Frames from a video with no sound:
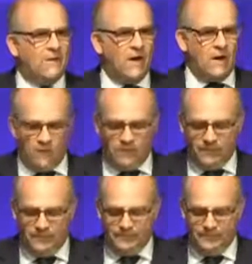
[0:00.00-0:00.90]
and
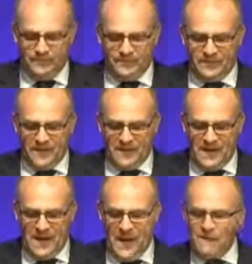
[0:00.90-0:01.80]
terrorism.
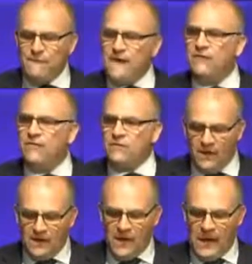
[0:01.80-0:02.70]

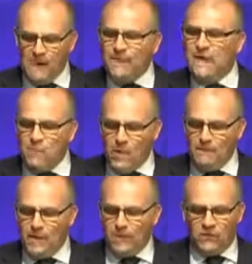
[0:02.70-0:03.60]
Events that happen in
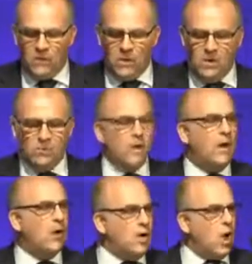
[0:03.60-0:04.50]
one part of the world
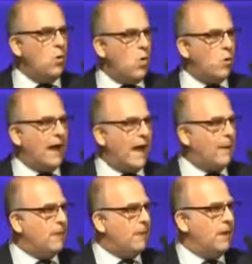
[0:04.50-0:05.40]
no longer
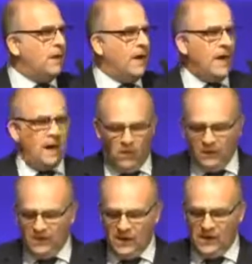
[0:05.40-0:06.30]
happen in
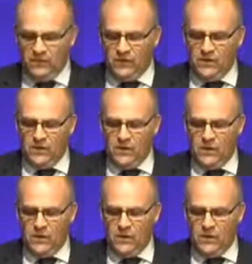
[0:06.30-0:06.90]
isolation.